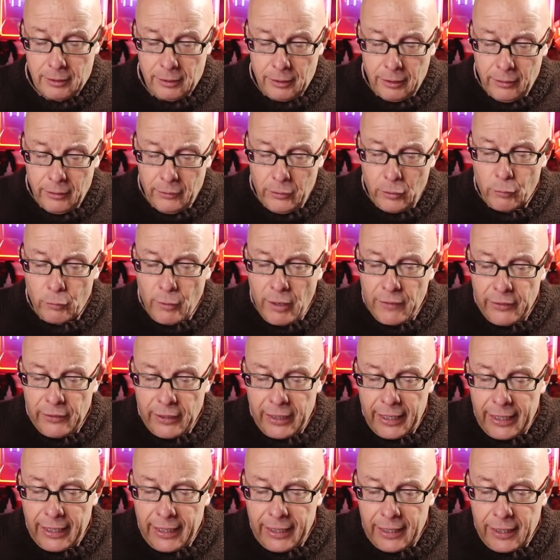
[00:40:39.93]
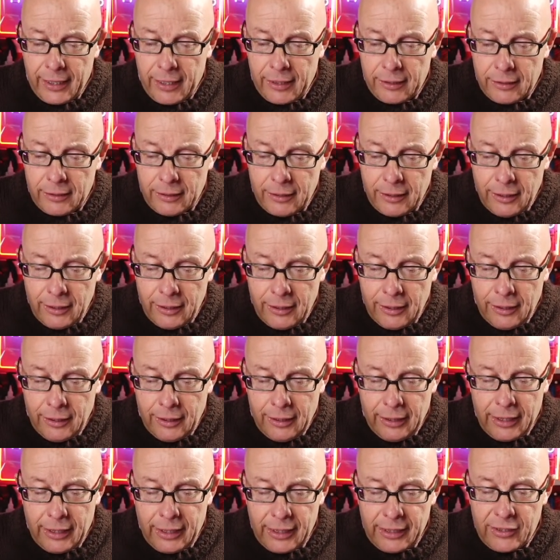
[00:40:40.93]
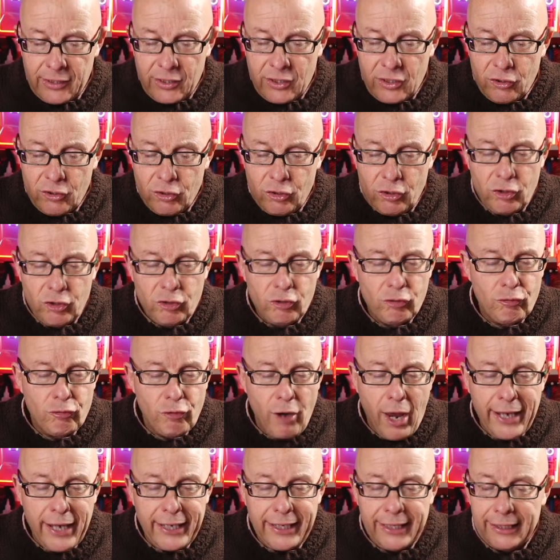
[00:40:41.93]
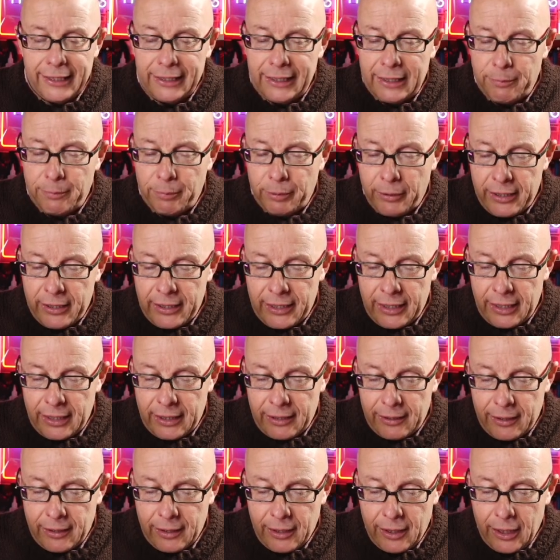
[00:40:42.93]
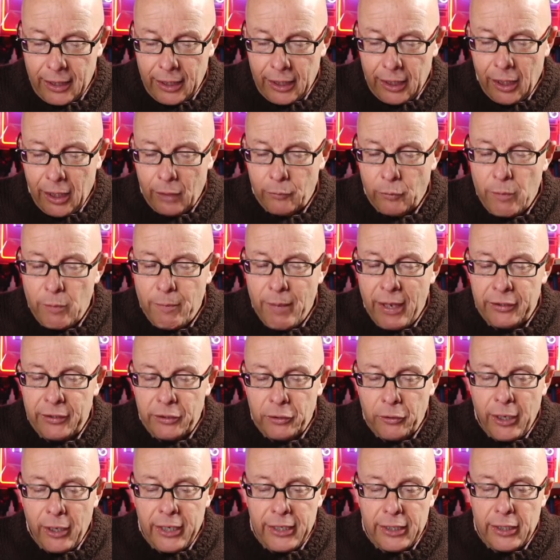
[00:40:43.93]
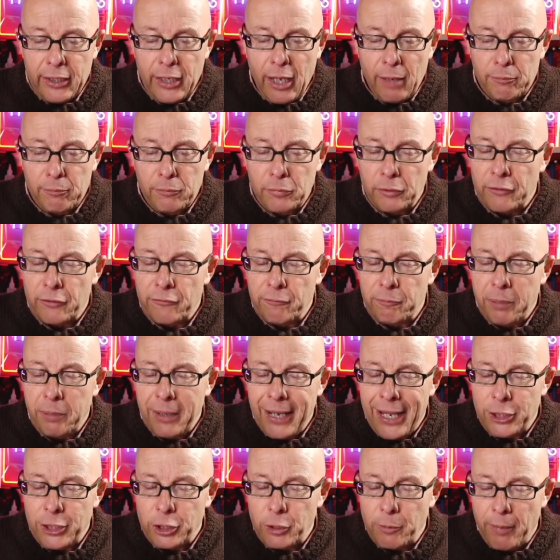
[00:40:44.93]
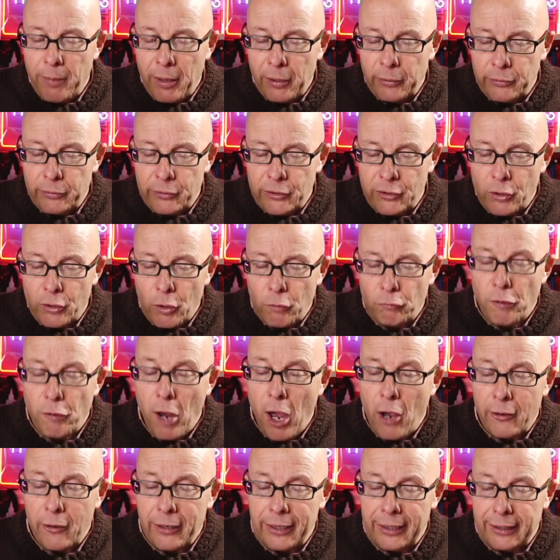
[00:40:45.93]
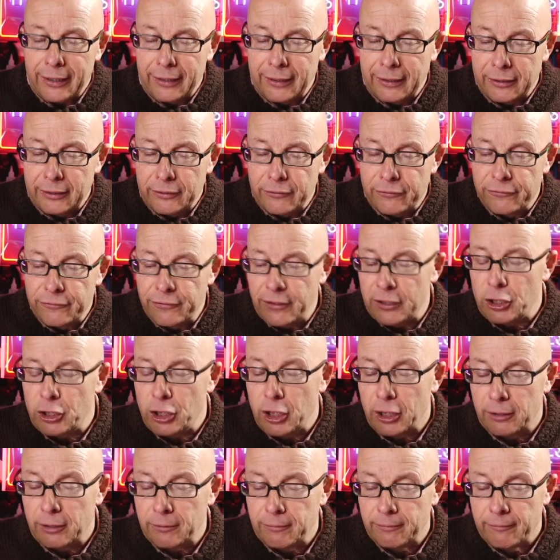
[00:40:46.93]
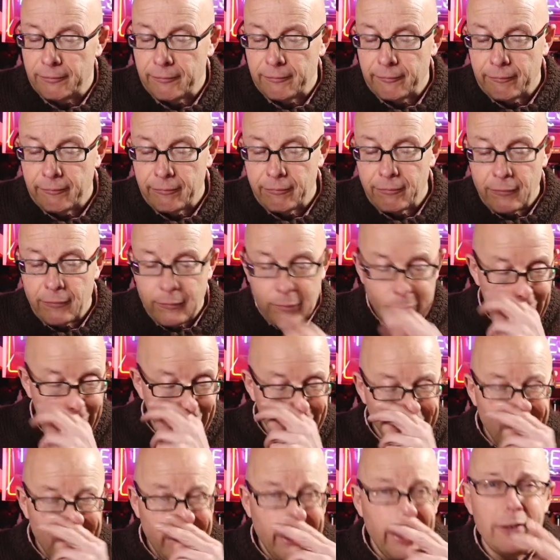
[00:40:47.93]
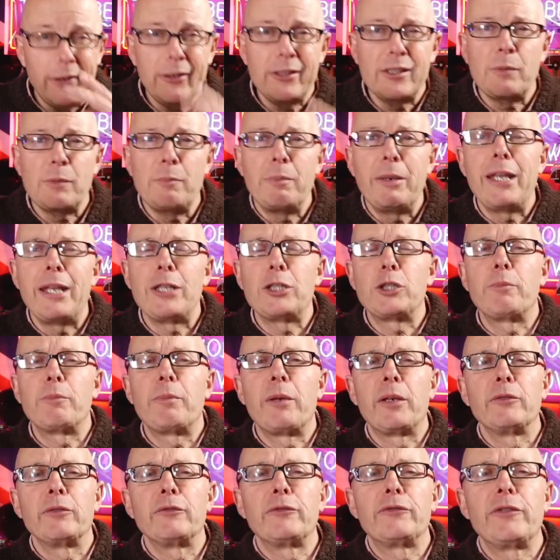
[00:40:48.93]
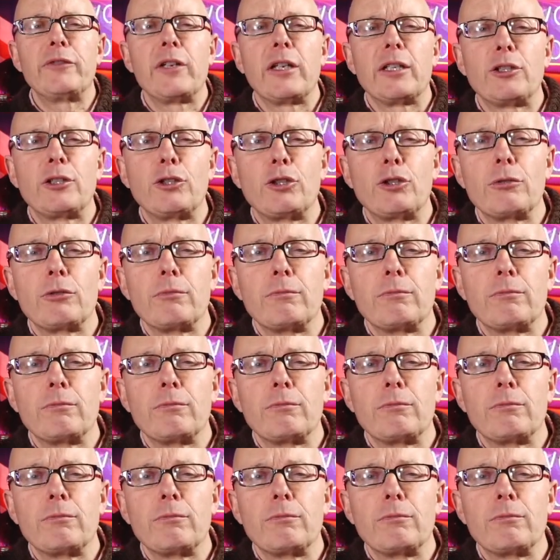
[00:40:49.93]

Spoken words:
The river here is strikingly pretty, and we met a great number of pleasure boats, rowing and fishing. How does a pleasure boat fish?